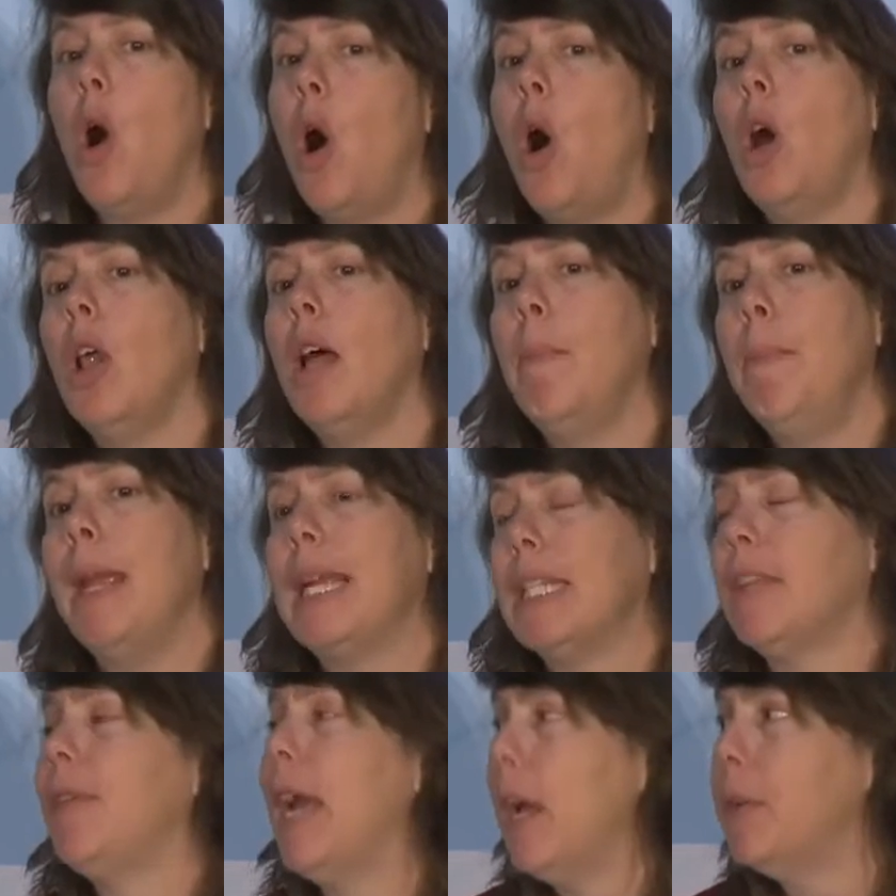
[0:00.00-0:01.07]
all a
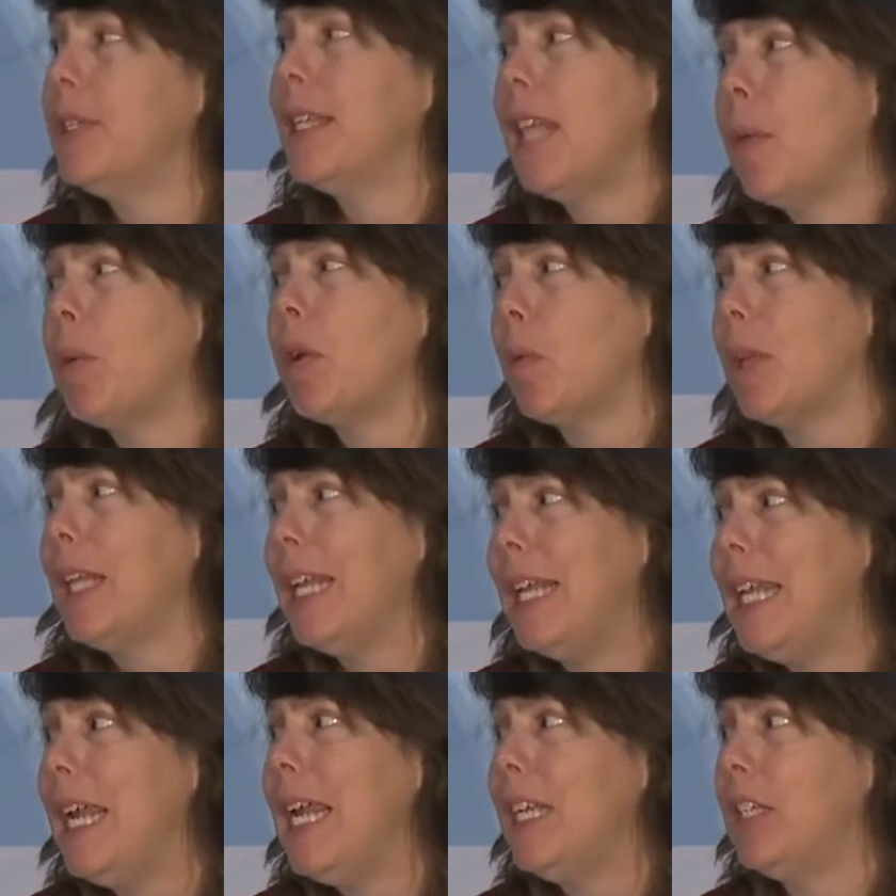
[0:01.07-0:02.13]
mix of housing that we really
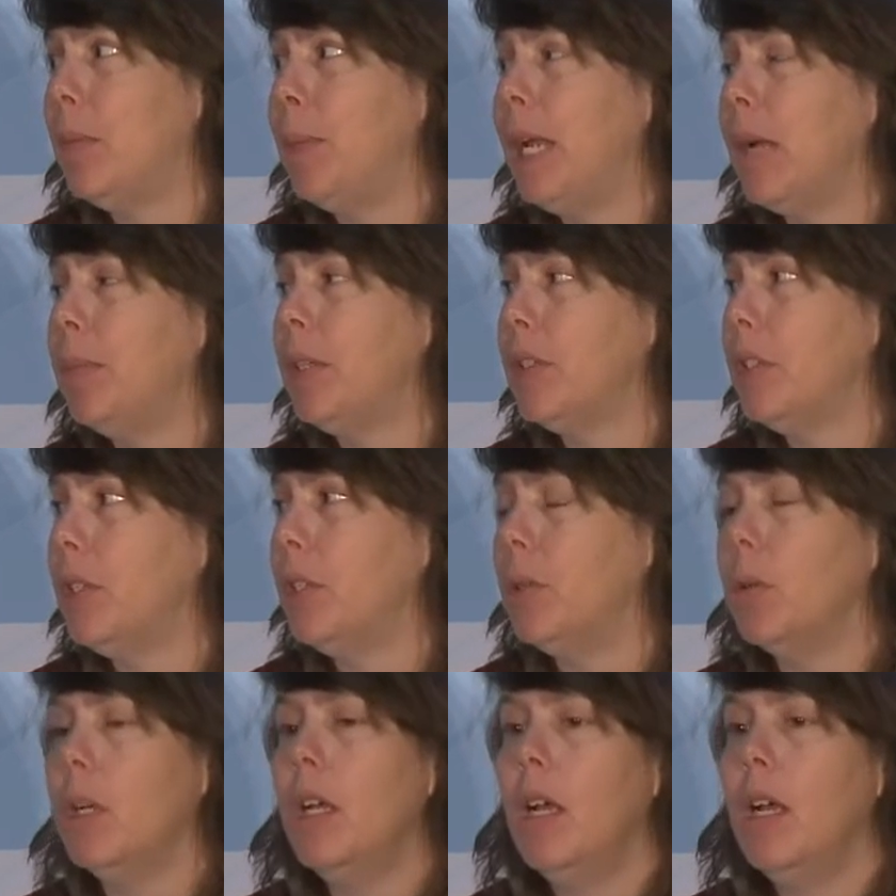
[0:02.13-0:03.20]
need to be able to